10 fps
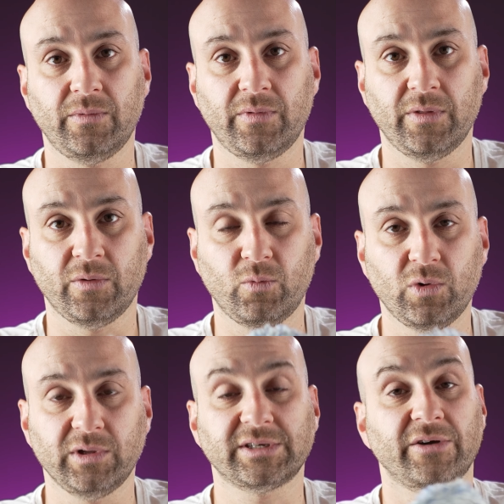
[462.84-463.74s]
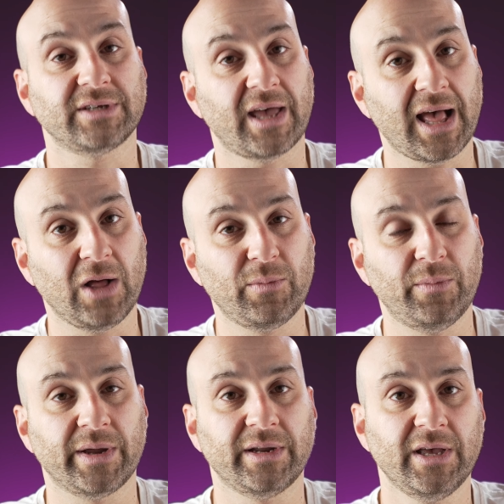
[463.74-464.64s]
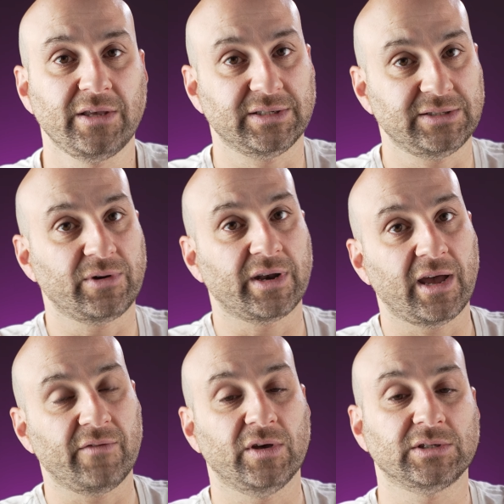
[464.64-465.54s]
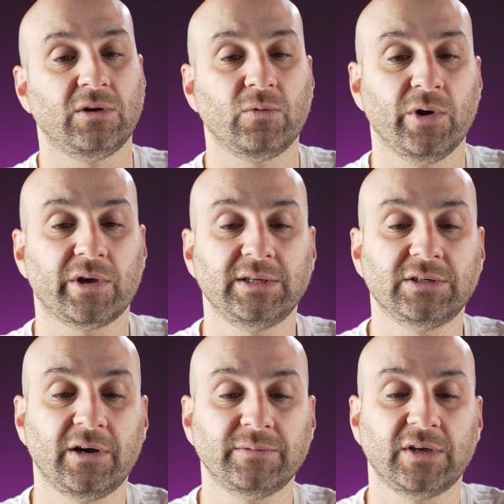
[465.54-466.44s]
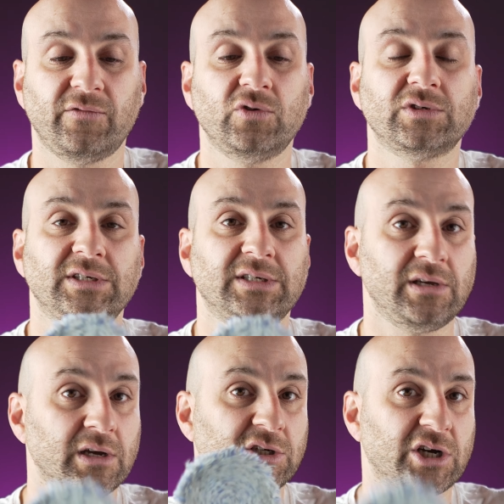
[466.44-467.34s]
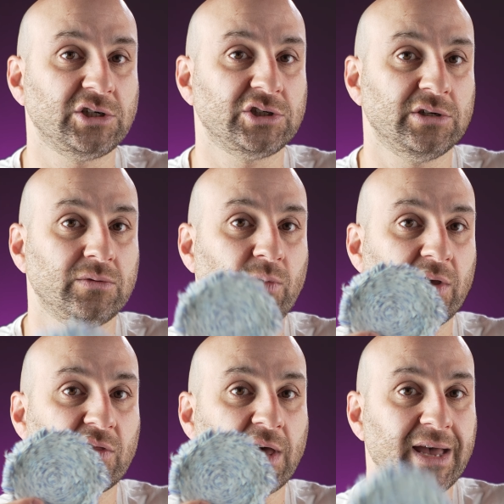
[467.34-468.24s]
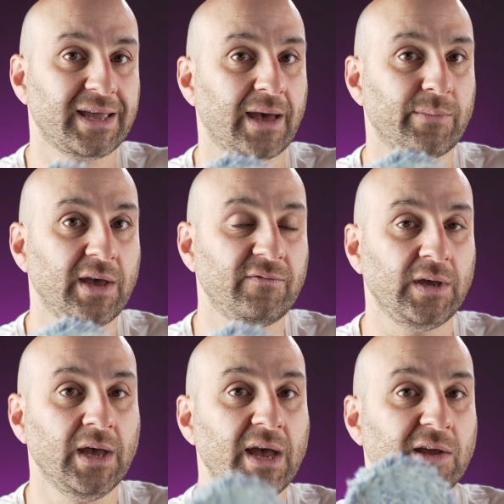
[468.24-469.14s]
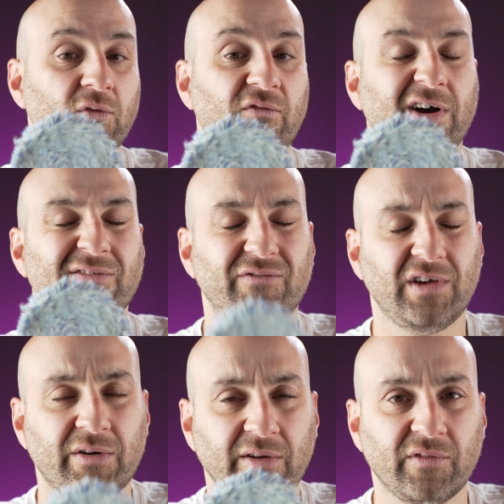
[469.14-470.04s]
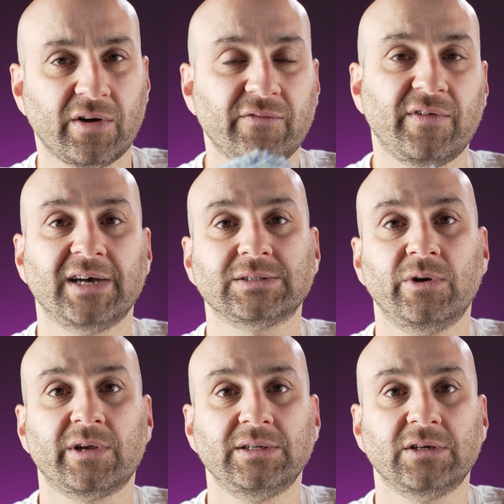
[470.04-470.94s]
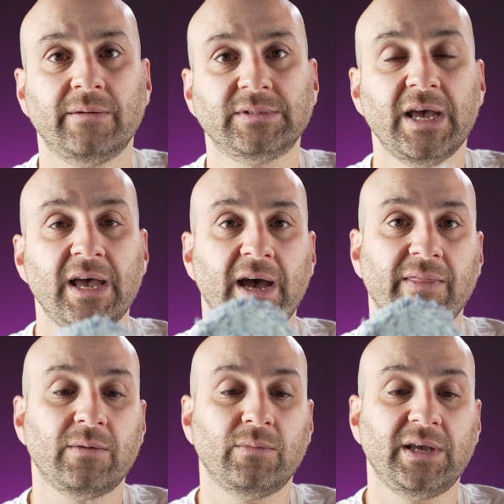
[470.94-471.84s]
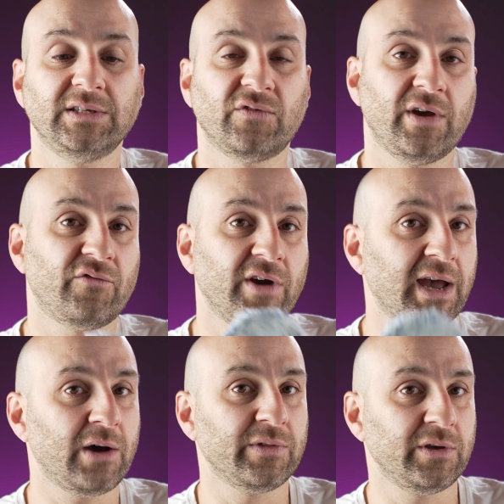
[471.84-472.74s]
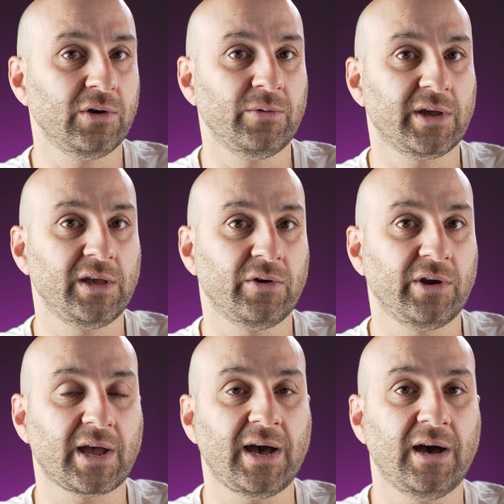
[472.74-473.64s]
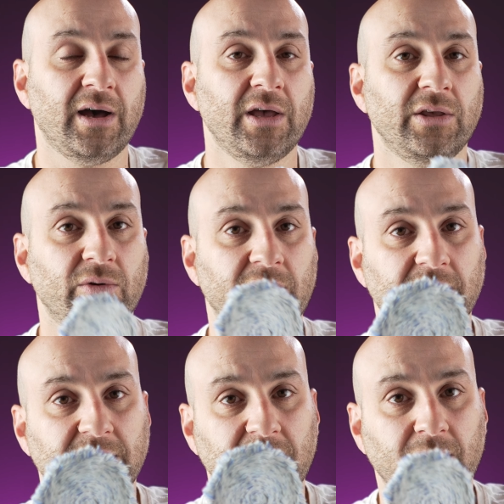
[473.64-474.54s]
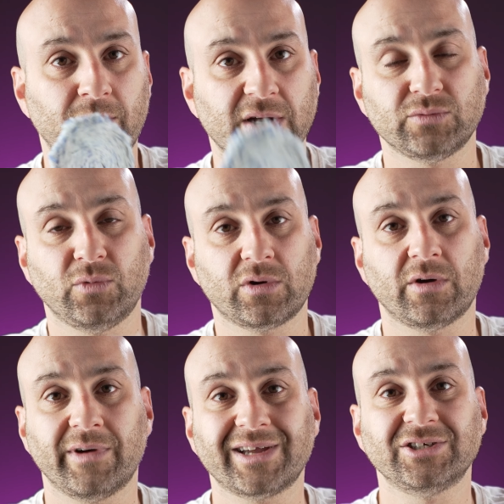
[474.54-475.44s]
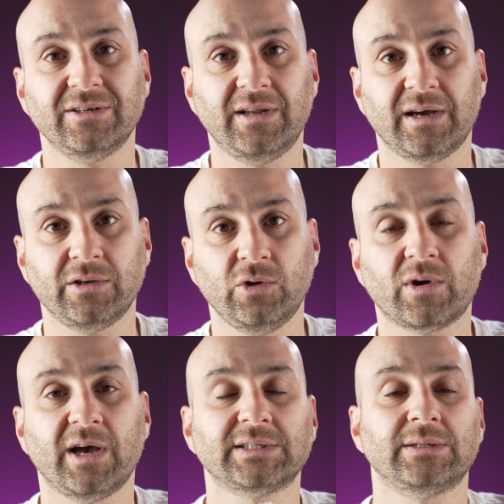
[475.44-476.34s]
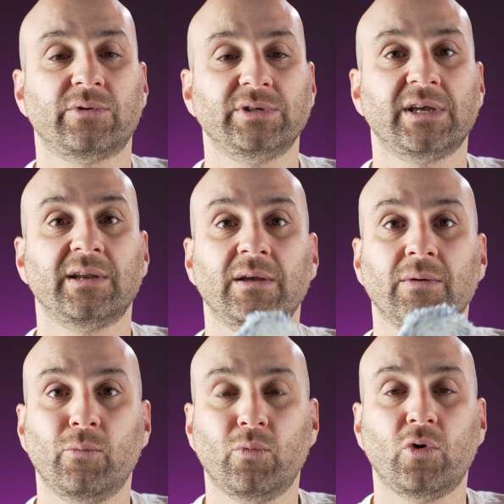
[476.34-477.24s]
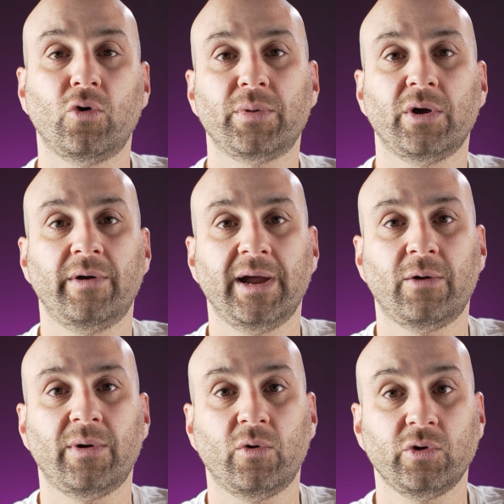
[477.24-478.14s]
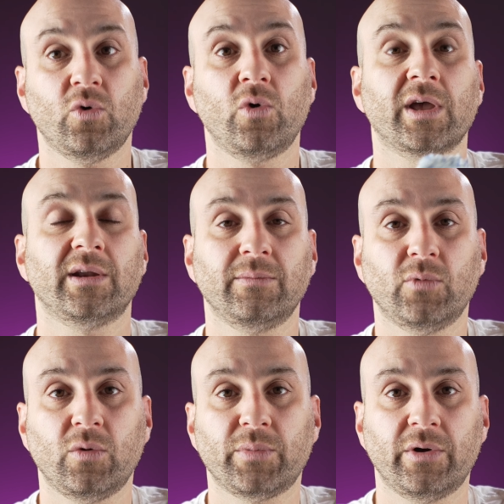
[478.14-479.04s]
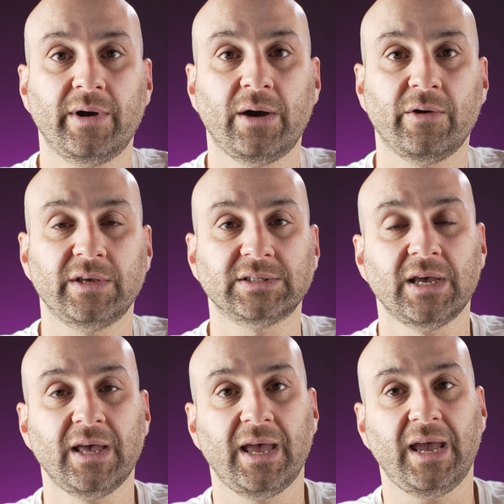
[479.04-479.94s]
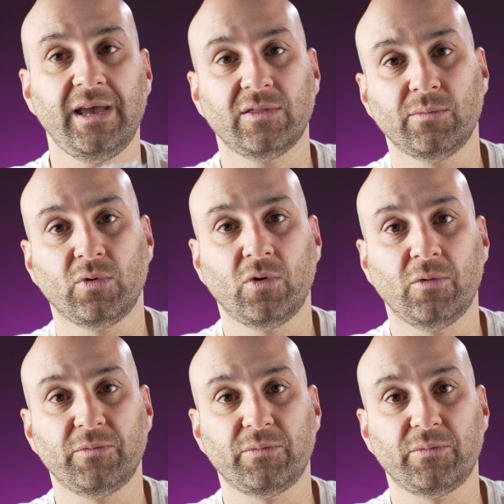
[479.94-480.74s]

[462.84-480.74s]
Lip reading: the wool is going to help, but you're still going to have those long working times. So if you use this in conjunction with cap heavy, you'll find very fast working times, and that means for every hour that you're working on your car, you're getting much more correction done. Your customer is getting more per hour, or you're getting more per hour. There's either more